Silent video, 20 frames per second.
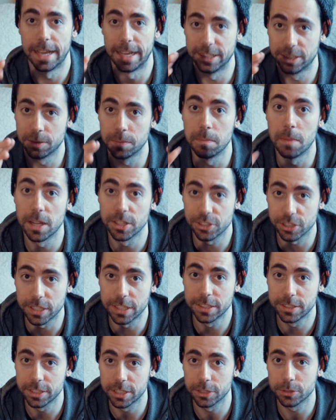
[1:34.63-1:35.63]
It's much
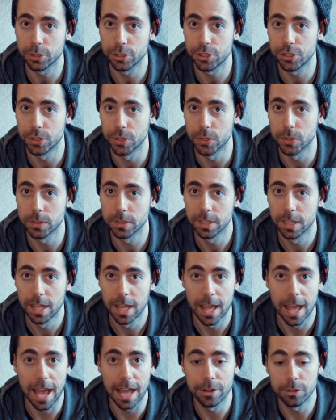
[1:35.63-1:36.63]
easier to shoot,
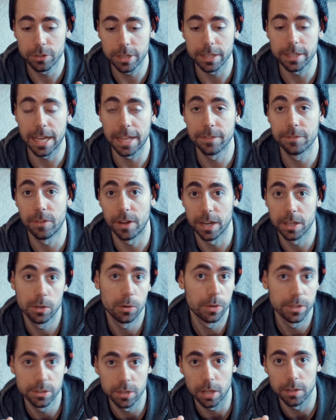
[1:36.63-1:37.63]
and you can get very
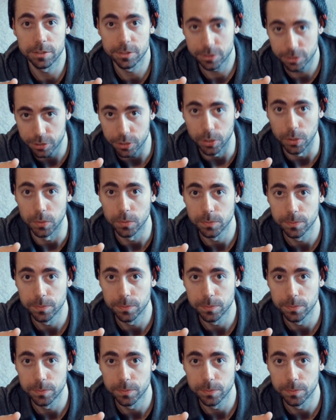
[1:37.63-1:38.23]
good results too.